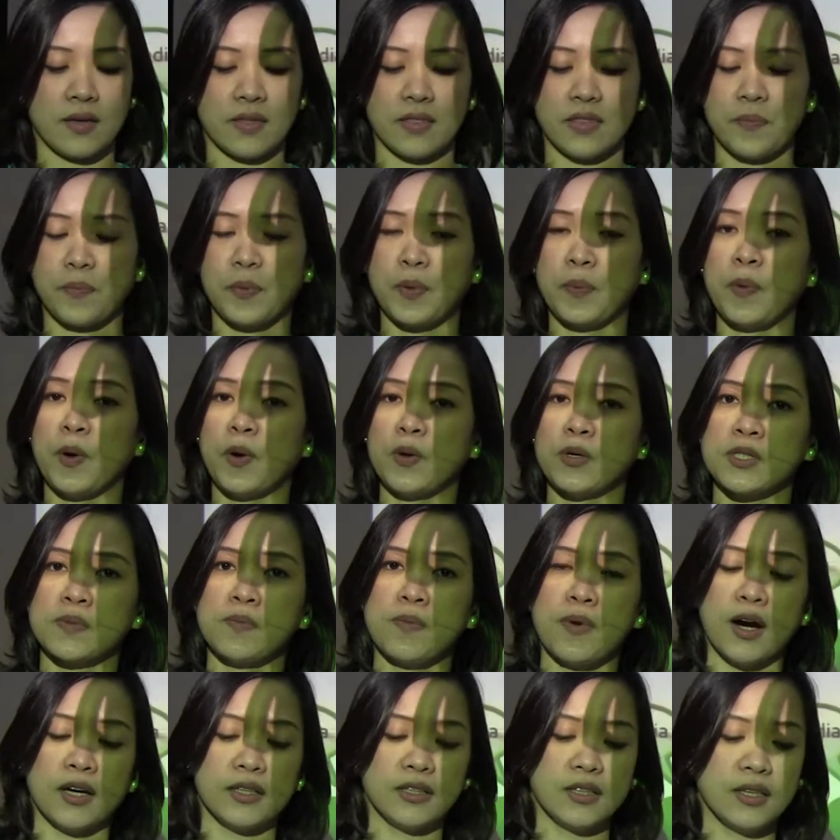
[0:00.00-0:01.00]
The proposed
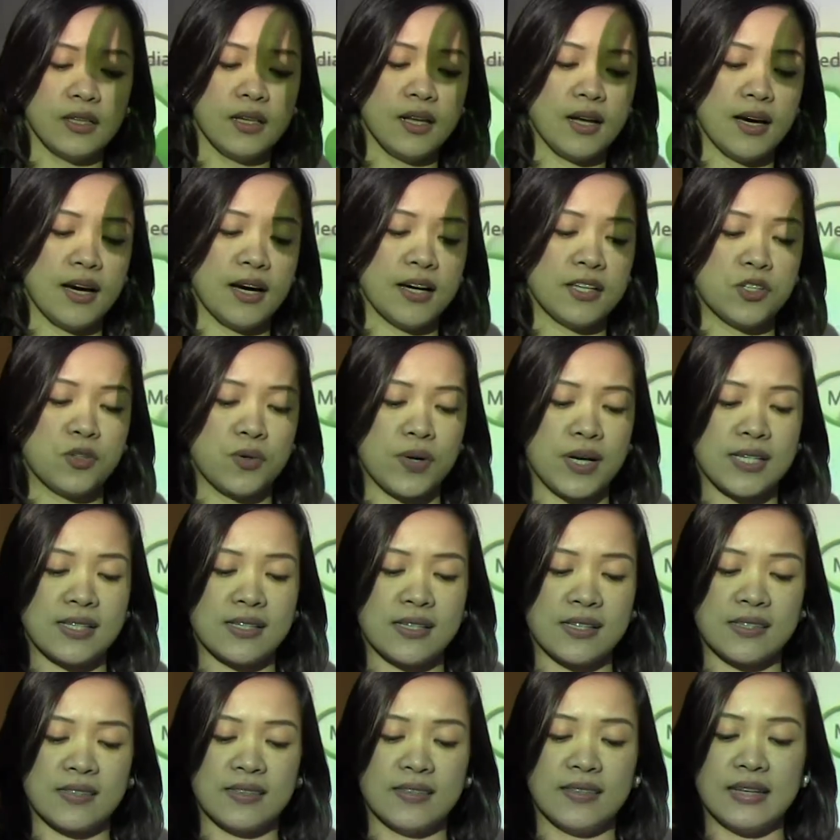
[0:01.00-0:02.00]
model
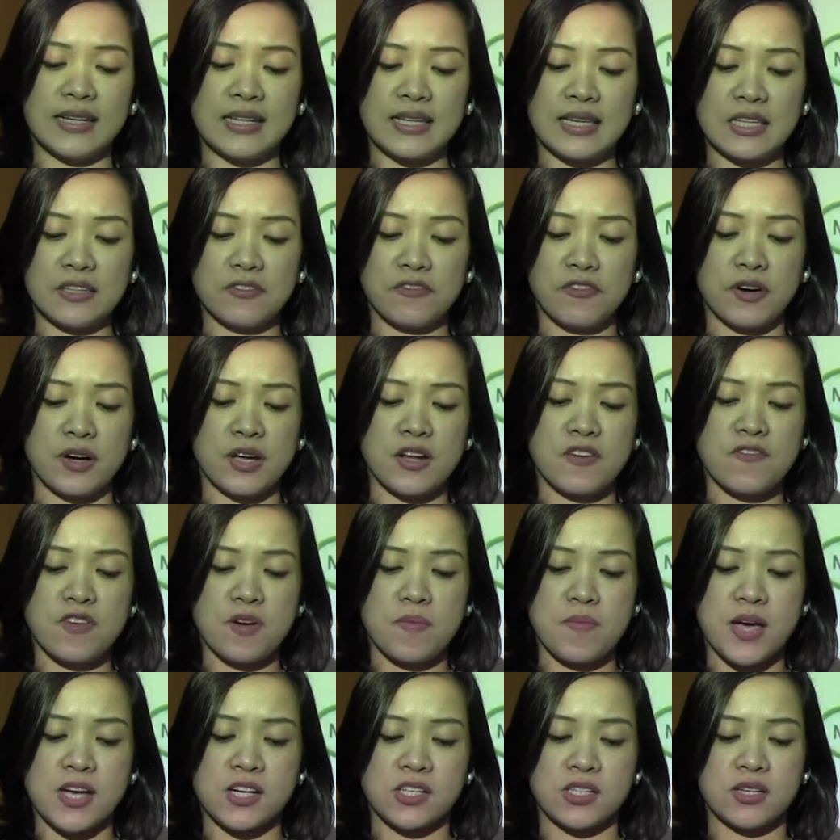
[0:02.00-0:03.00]
addresses the need for
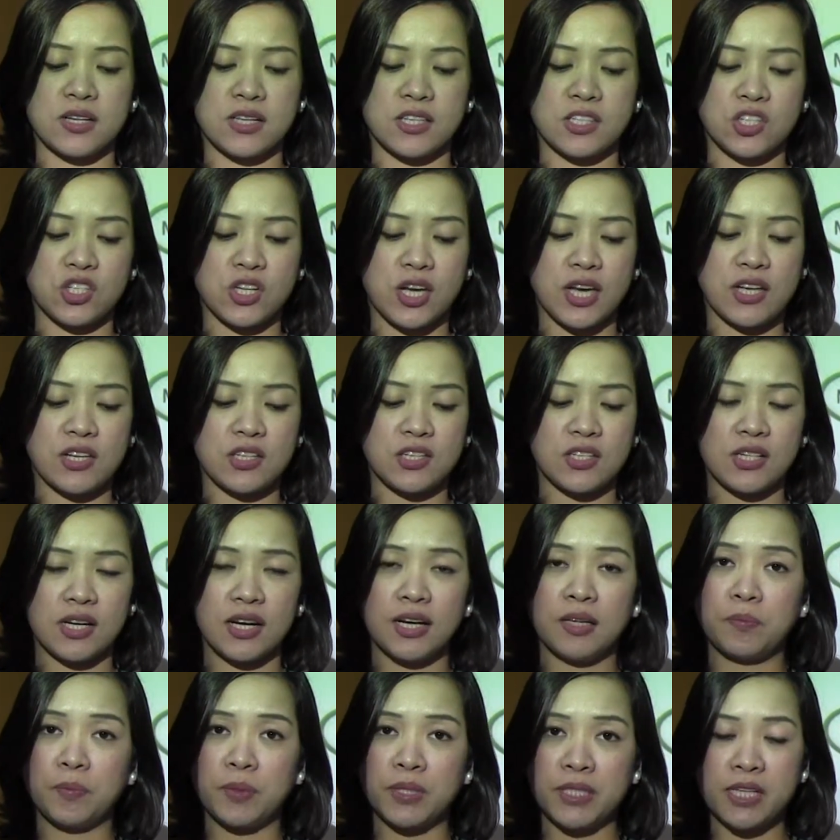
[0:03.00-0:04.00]
information exchange
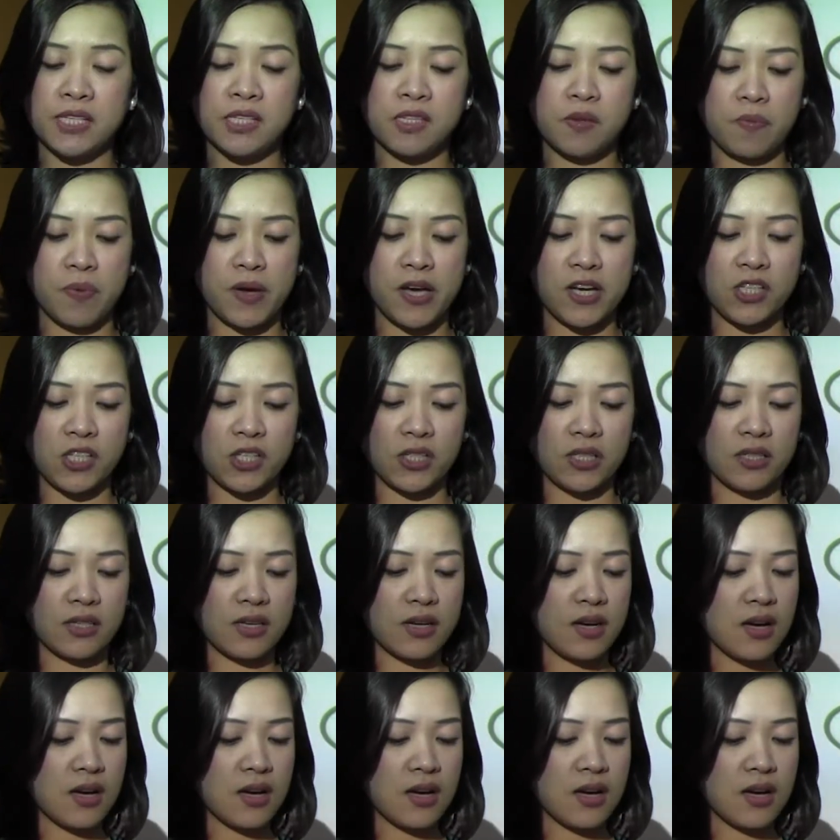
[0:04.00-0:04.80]
and participation